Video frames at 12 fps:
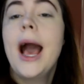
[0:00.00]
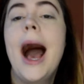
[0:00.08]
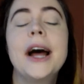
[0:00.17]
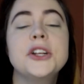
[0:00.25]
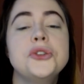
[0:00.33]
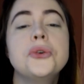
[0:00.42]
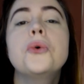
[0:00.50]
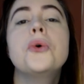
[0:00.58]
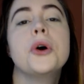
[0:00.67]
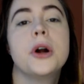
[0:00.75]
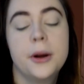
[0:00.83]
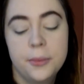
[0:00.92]

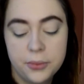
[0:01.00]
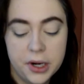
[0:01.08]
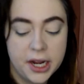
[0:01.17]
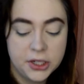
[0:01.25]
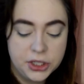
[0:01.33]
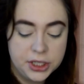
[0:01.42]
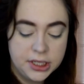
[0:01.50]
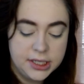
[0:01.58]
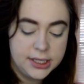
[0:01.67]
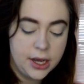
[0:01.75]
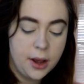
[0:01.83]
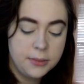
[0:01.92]
contour brush.
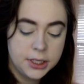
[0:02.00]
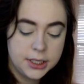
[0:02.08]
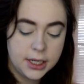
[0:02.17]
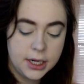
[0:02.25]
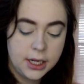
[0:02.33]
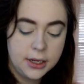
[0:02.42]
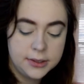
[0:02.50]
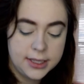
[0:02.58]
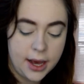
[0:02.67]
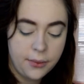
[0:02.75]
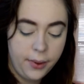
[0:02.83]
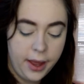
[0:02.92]
So I'm just going to use
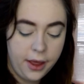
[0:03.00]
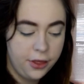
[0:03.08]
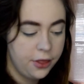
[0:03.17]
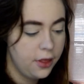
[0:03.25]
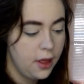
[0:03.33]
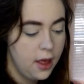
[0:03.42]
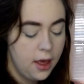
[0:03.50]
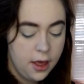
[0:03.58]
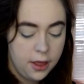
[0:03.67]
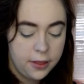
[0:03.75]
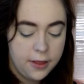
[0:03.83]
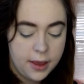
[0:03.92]
that with
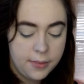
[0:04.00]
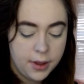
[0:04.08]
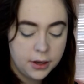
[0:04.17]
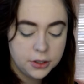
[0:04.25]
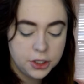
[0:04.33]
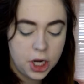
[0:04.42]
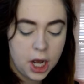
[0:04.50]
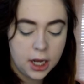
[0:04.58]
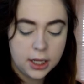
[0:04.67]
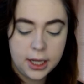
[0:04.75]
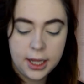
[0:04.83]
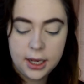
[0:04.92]
the Milk
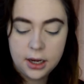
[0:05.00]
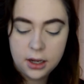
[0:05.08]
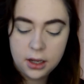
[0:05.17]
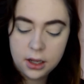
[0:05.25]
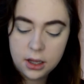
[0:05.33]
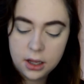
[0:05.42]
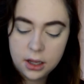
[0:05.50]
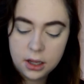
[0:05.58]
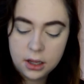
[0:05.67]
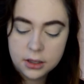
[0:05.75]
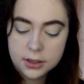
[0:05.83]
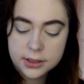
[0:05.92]
Chocolate
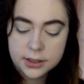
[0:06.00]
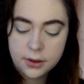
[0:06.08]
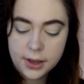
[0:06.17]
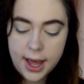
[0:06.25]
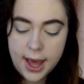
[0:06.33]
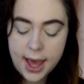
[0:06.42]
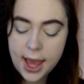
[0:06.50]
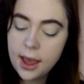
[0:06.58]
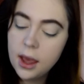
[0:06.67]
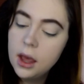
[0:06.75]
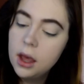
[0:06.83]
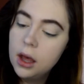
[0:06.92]
Soleil
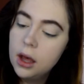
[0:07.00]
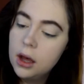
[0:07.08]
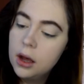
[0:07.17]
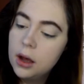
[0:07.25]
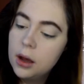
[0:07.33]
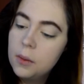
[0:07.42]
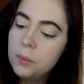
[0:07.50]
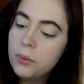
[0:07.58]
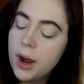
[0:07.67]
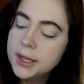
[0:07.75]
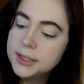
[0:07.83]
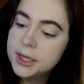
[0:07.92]

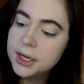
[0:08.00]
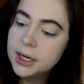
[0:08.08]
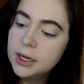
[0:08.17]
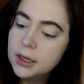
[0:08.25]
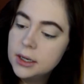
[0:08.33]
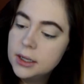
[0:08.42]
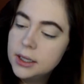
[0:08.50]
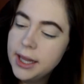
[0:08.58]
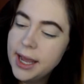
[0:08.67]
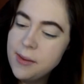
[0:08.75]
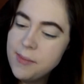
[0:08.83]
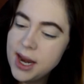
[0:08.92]
bronzer,
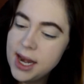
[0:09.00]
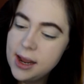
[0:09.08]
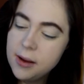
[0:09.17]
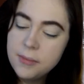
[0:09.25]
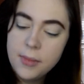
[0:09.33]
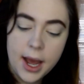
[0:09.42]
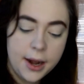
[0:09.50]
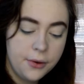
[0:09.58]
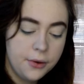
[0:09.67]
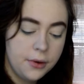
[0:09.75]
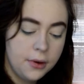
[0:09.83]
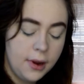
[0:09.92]
light medium. I
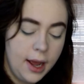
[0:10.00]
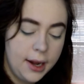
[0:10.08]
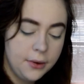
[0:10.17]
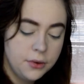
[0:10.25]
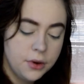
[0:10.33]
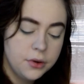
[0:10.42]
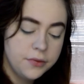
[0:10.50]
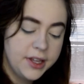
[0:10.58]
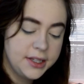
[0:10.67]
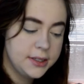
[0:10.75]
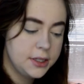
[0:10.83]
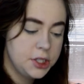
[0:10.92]
don't know if
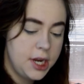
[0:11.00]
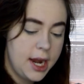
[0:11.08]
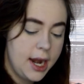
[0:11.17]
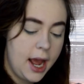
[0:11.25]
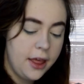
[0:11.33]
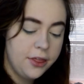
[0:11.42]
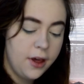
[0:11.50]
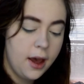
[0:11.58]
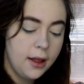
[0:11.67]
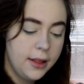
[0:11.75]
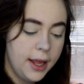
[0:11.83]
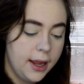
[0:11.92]
that's the shade. I
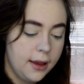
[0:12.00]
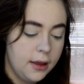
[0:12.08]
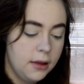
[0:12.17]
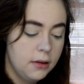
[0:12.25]
thought like